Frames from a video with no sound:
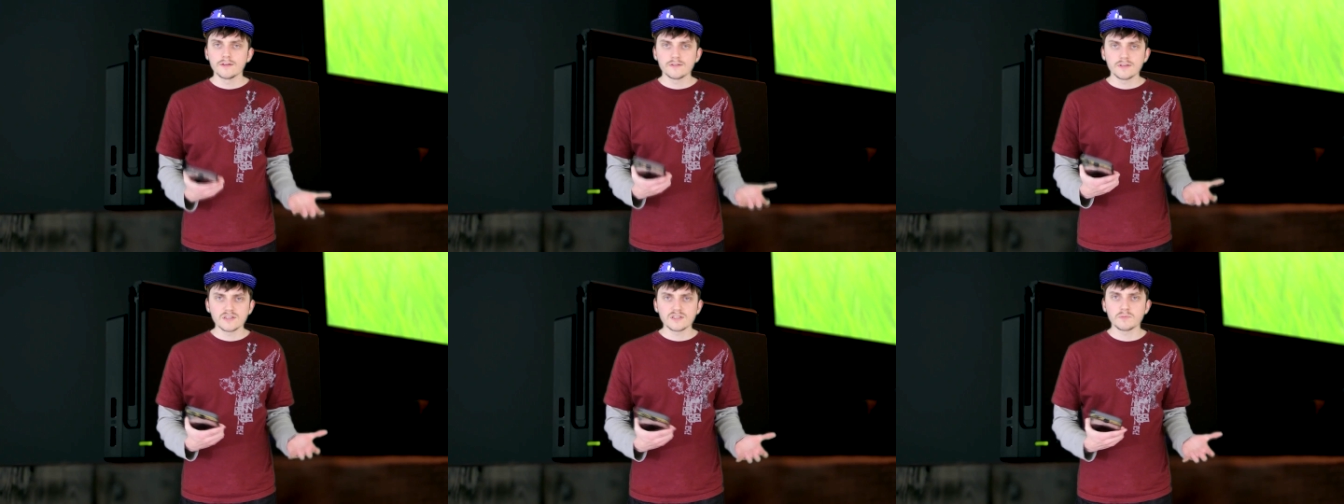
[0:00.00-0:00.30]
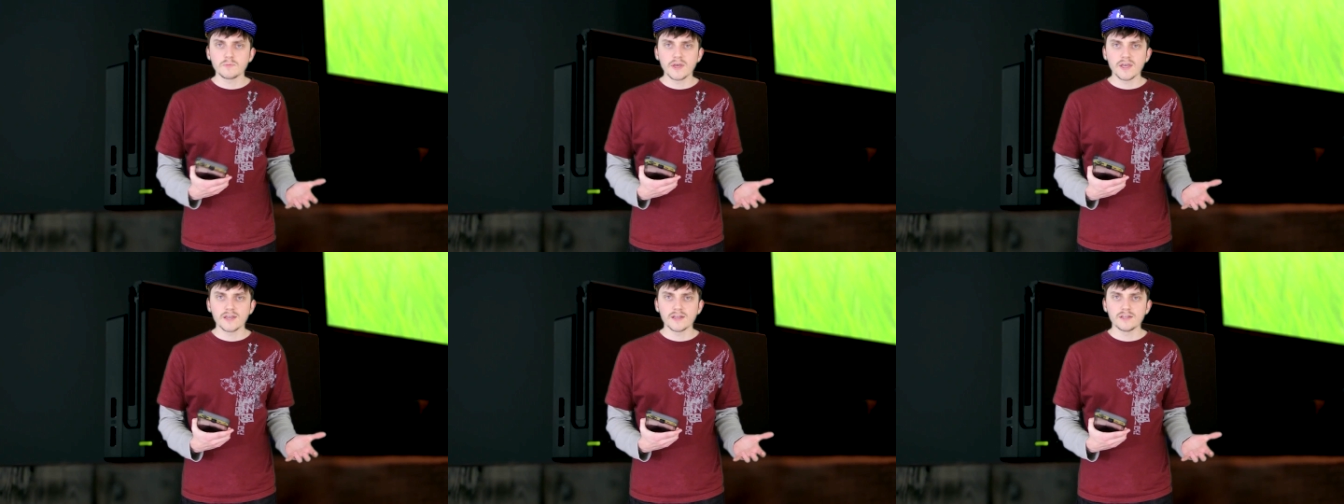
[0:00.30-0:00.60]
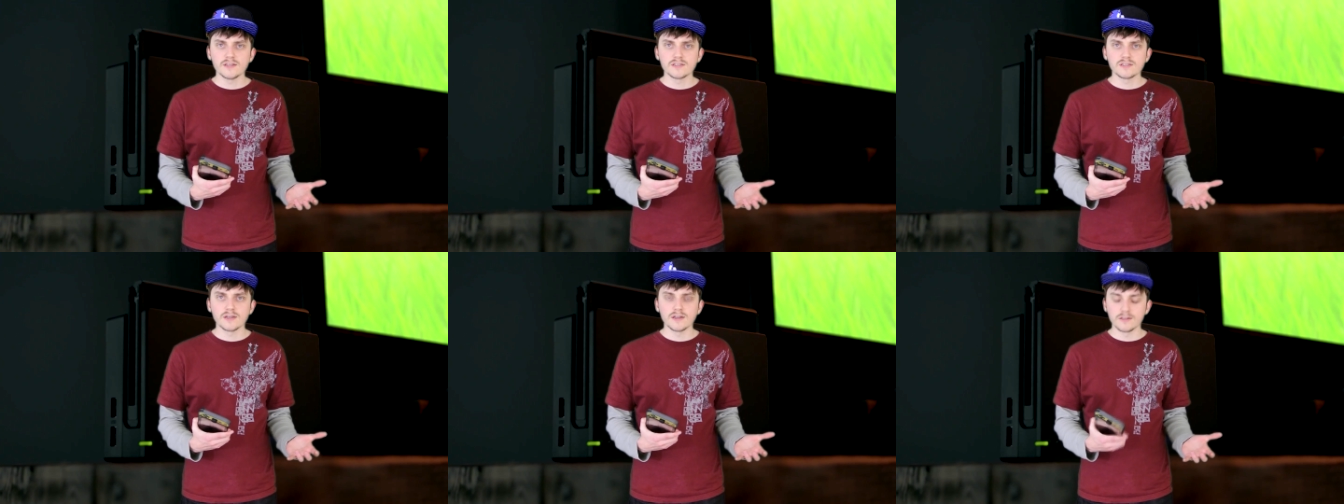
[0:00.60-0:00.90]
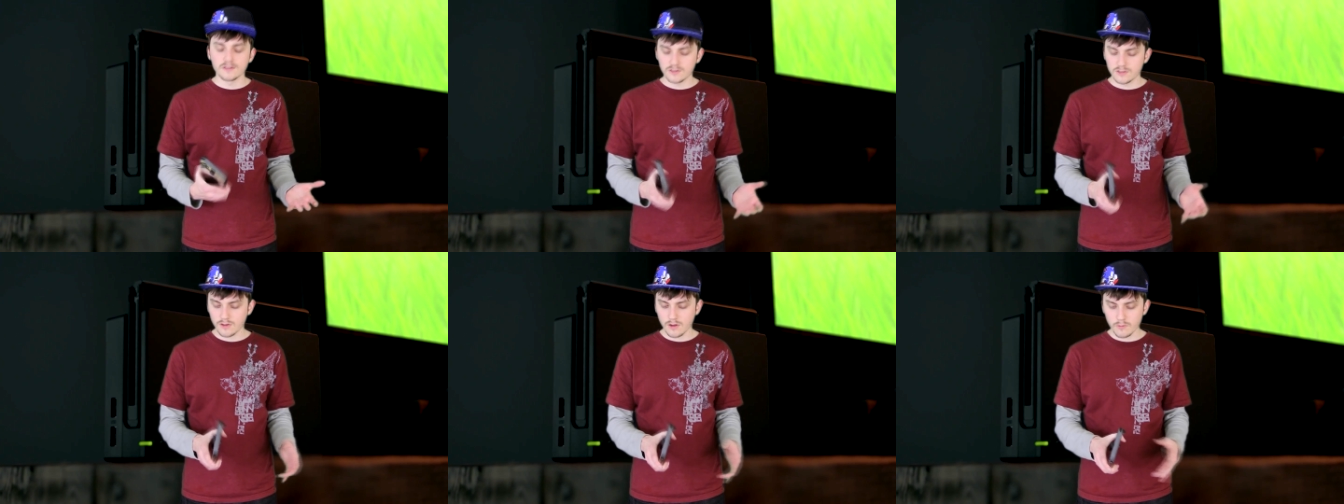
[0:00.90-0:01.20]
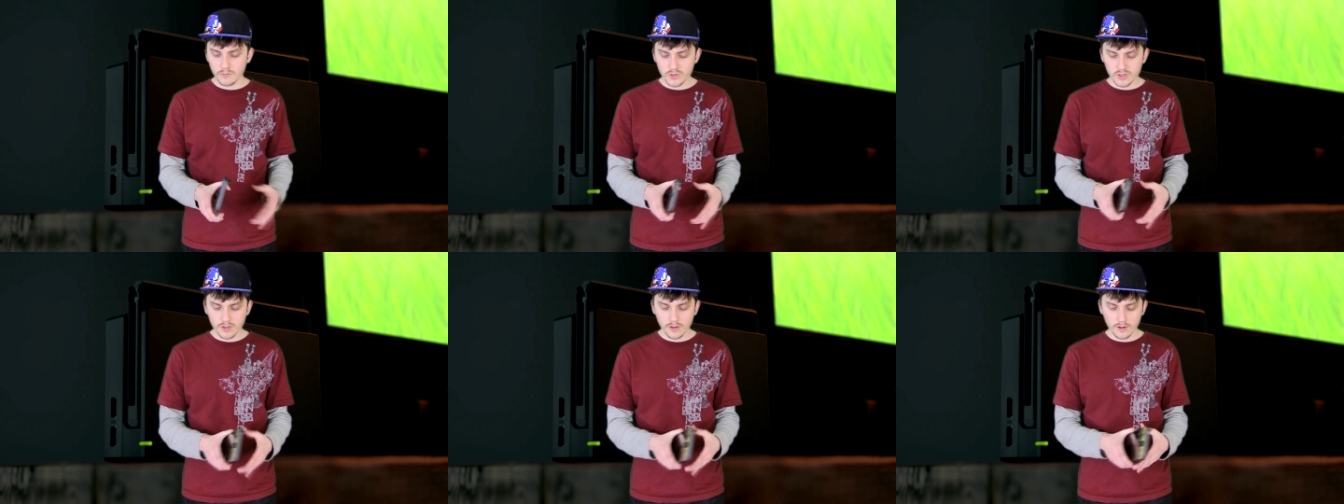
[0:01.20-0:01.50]
Doesn't make any sense. So
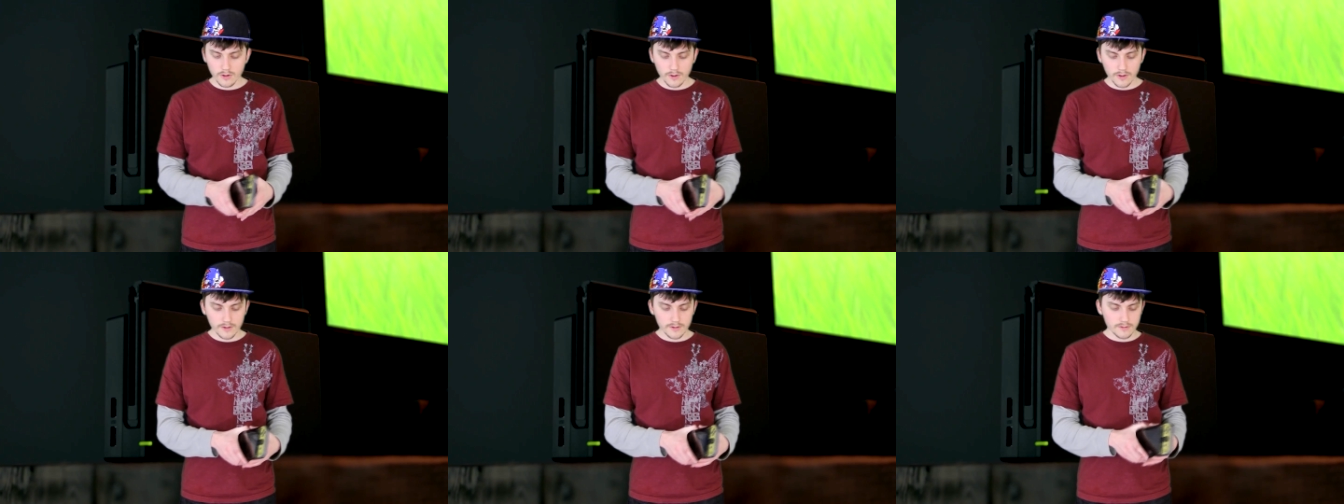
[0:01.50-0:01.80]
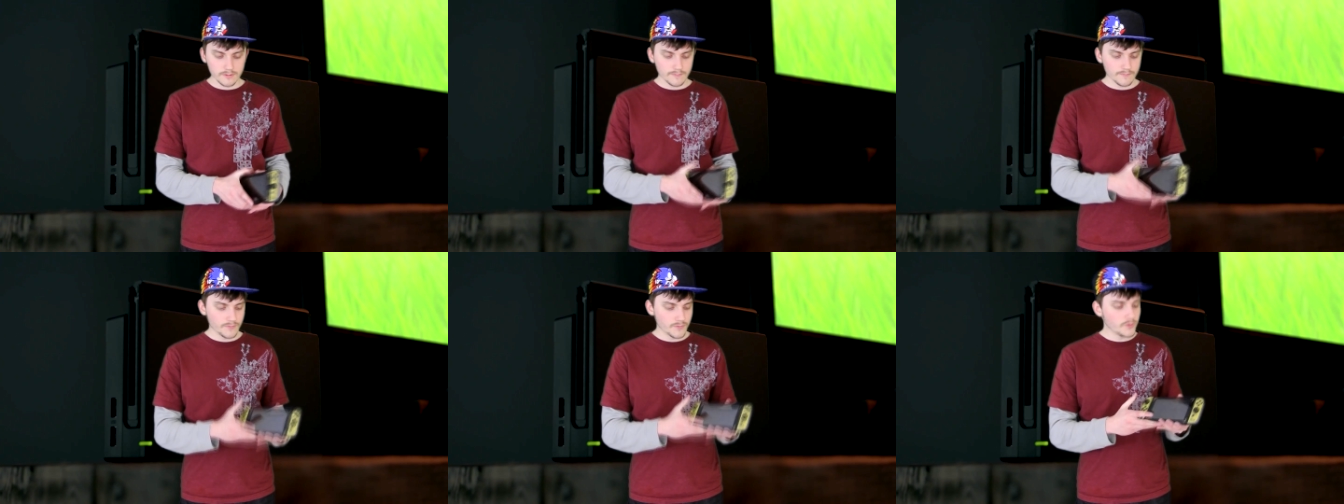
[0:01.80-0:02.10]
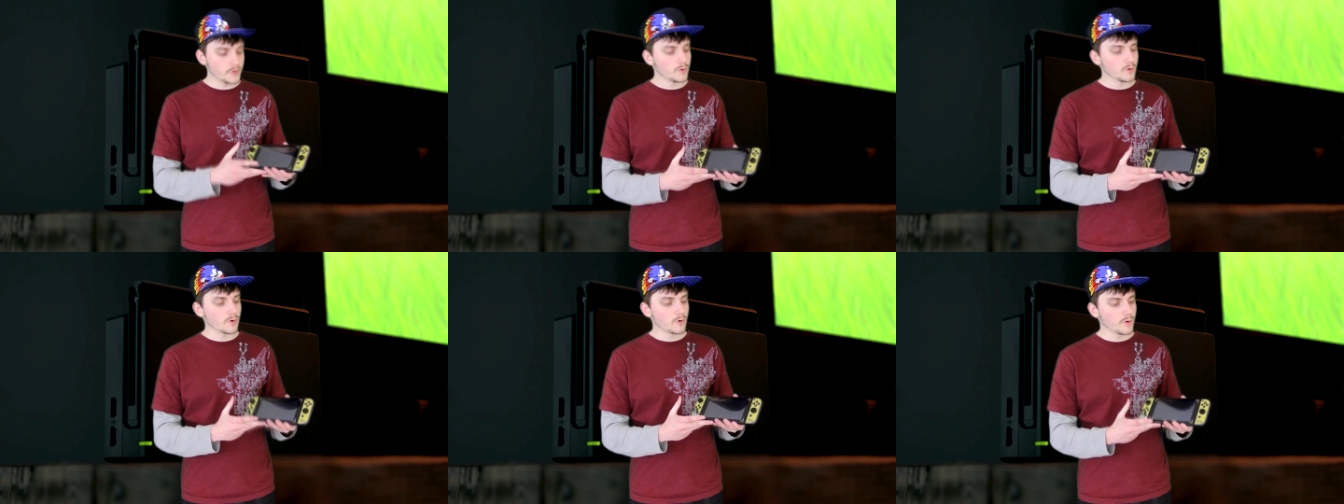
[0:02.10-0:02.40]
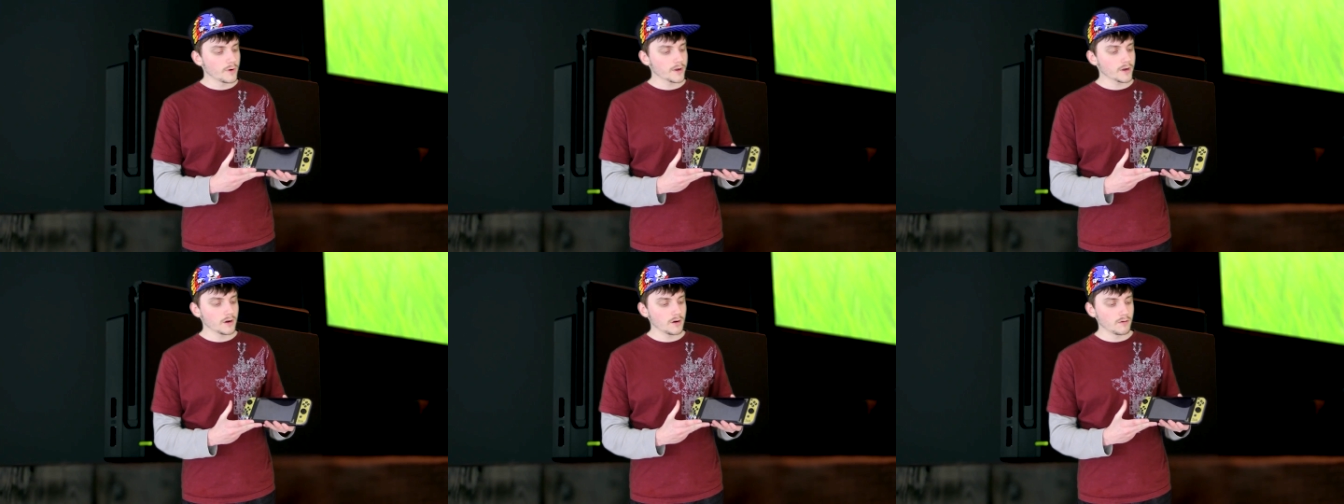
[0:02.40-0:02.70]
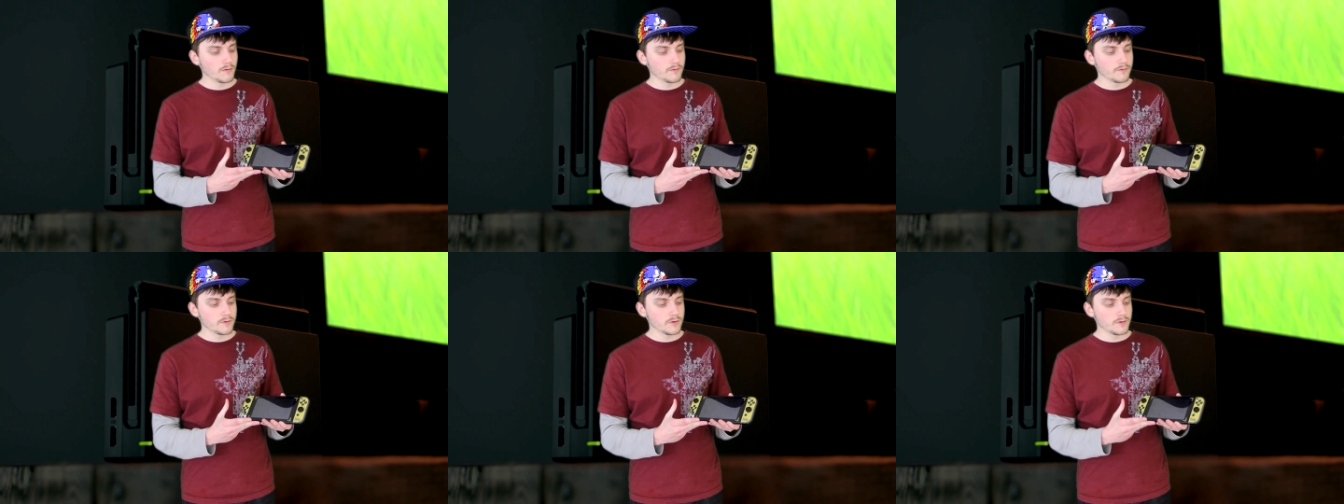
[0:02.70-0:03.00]
I'm just going to go ahead and do a quick
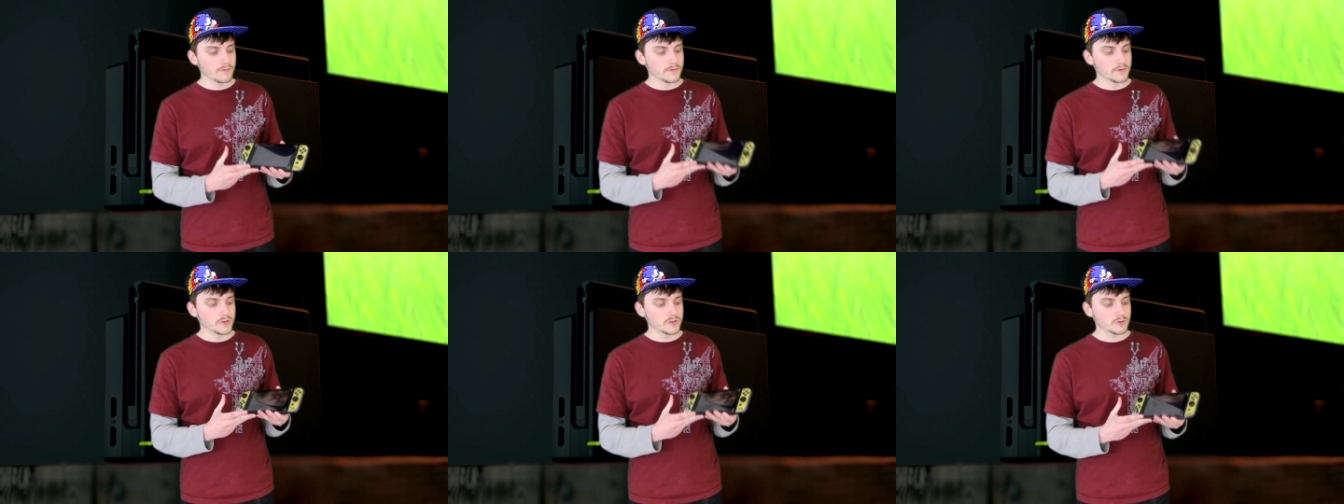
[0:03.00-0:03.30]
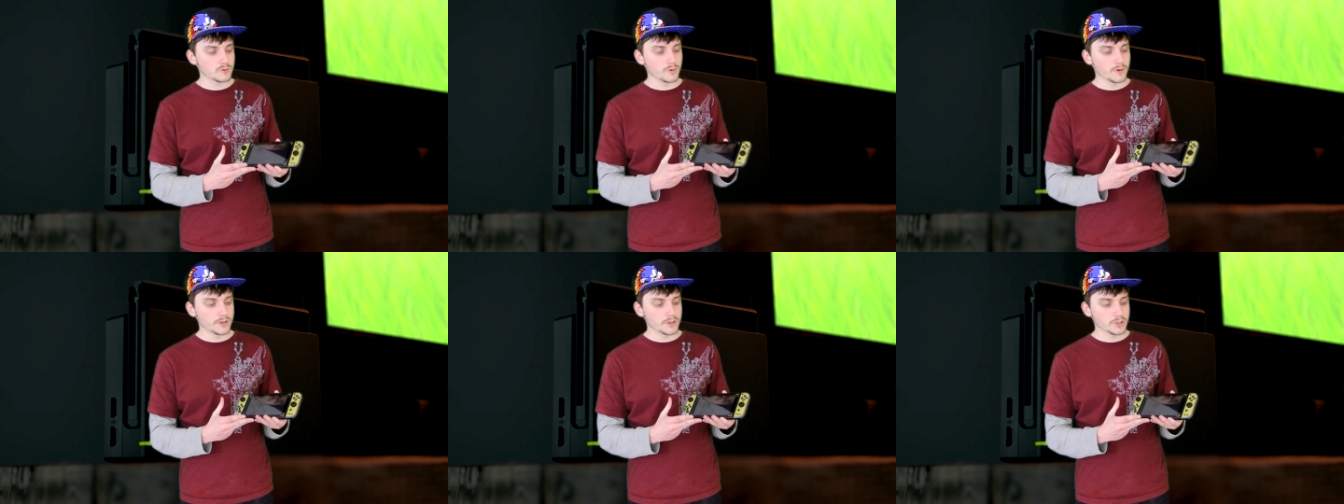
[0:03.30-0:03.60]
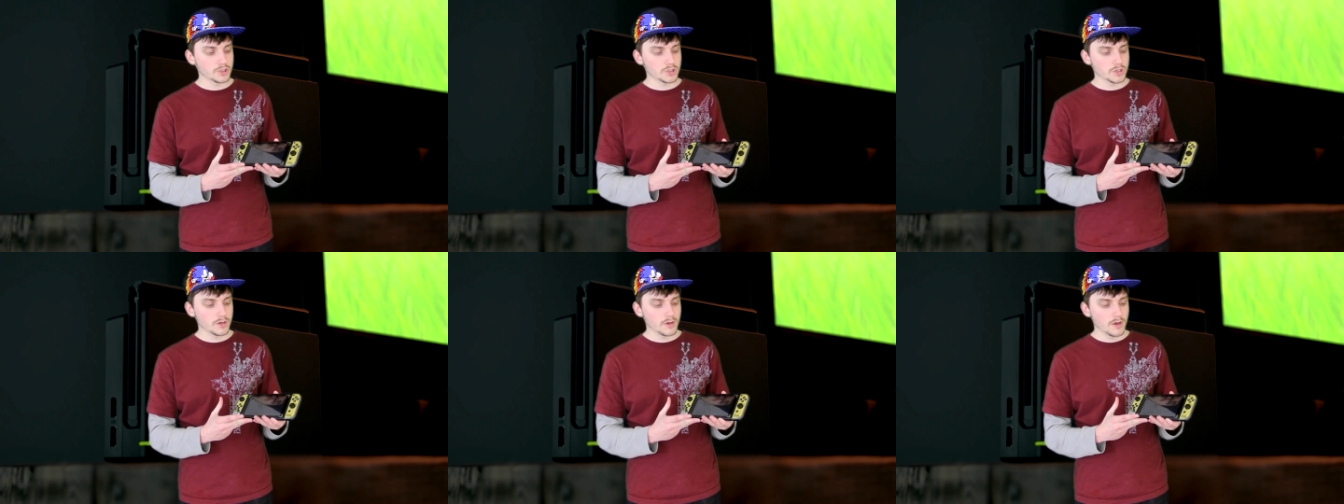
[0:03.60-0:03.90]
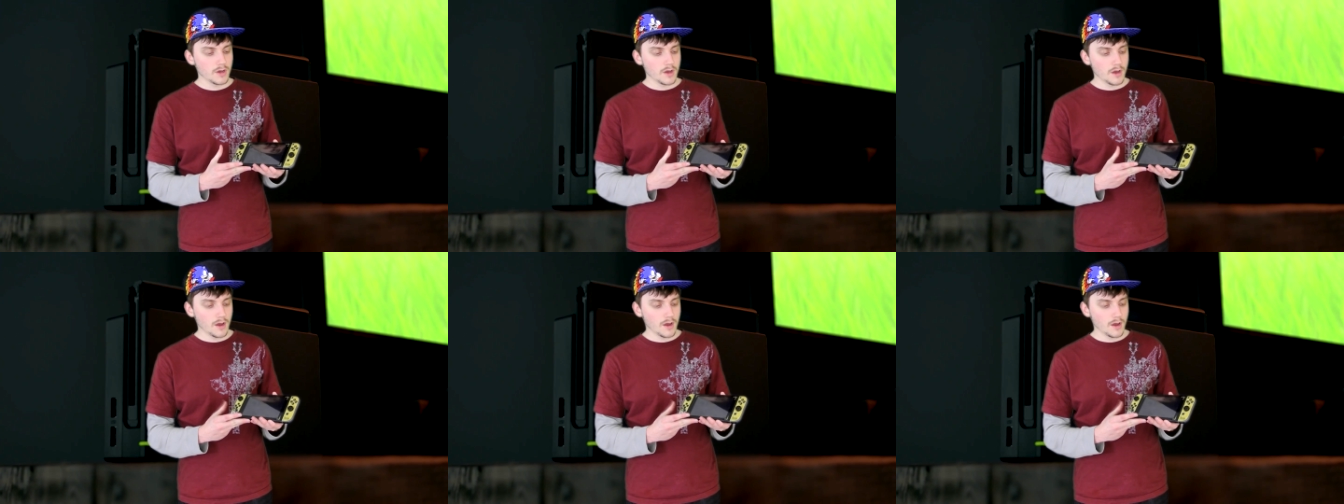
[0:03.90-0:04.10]
overview of the Switch.